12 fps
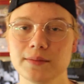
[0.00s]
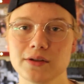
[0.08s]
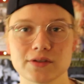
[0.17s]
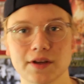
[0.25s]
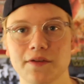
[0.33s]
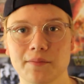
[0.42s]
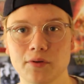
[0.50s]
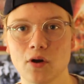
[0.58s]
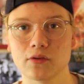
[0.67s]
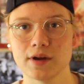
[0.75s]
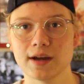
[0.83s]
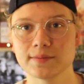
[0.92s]
use different
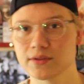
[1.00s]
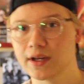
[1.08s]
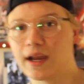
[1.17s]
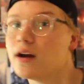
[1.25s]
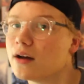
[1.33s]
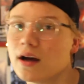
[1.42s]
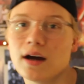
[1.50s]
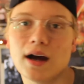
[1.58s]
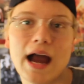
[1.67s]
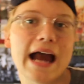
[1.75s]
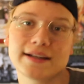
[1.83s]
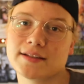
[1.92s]
programs like
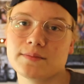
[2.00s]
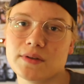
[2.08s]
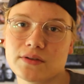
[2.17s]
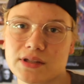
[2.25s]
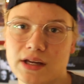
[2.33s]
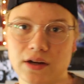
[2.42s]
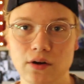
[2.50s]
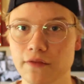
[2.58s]
Acid Music